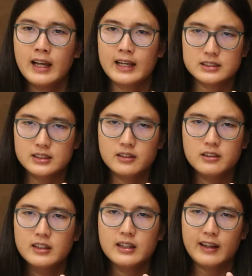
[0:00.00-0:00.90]
And so
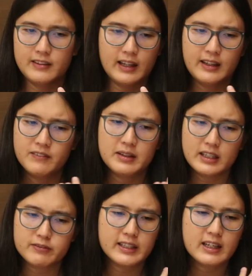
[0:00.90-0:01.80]

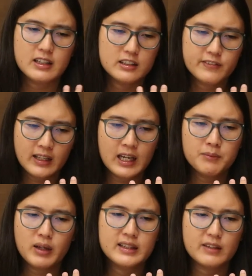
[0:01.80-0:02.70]
that would take a lot of
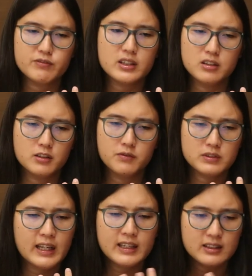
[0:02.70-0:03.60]
time, and then we could
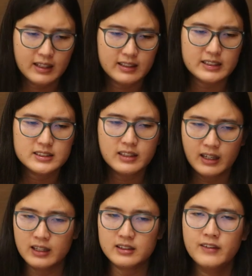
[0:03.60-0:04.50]
take it this
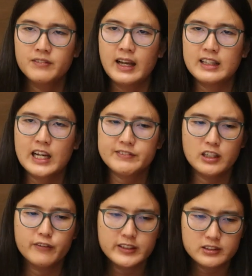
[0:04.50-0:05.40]
down and have an
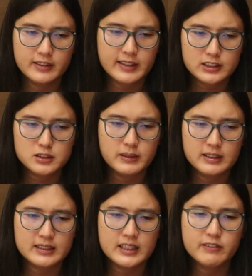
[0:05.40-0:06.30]
official announcement
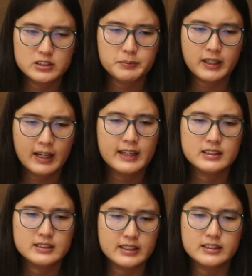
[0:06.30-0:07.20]
that he was behind
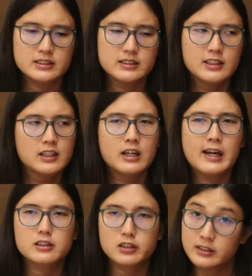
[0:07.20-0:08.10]
these.
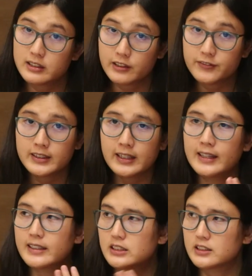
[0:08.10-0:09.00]
Alternatively,
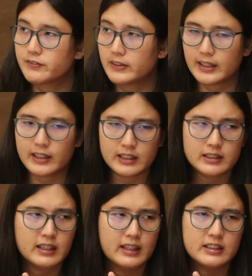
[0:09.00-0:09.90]
and this is the one I,
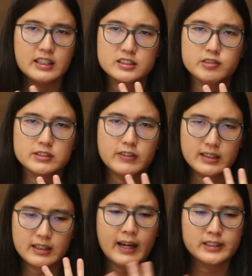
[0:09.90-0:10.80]
that, and this was the one
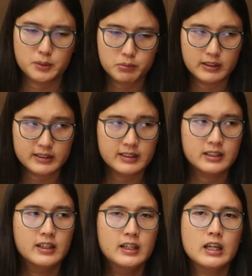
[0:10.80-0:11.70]
that I supported,
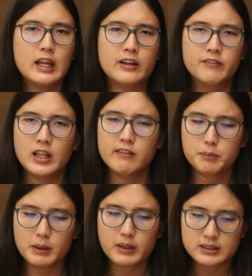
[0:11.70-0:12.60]
it, it
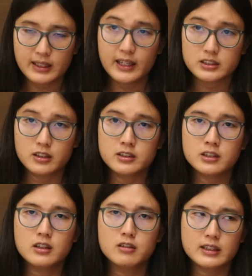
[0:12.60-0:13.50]
would be much easier
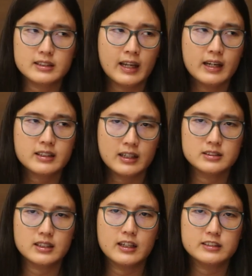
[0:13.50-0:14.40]
to only take
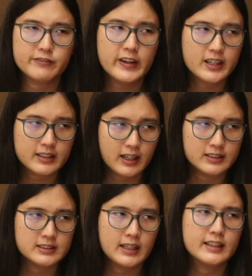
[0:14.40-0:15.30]
down the, the fake
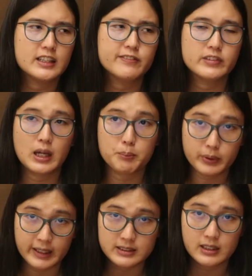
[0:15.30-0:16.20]
accounts and leave the
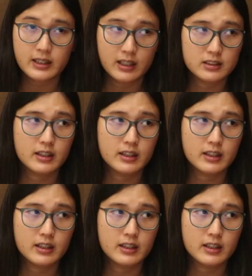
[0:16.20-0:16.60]
MP's account